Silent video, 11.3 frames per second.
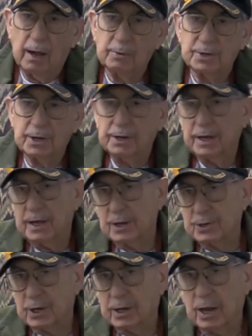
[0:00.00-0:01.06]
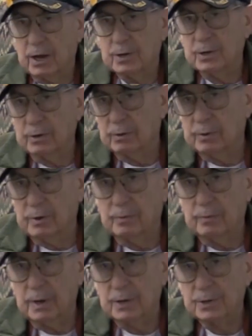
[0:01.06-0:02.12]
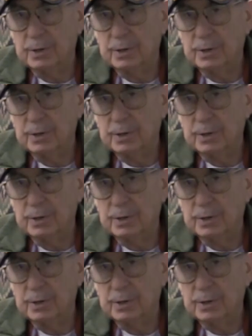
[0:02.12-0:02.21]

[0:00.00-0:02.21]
I was in the educational division.